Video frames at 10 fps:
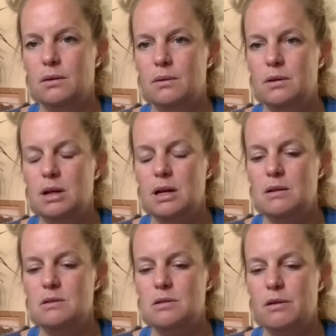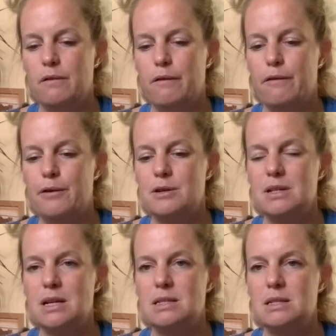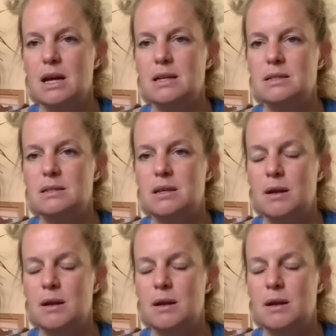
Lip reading: Okay, so first exercise is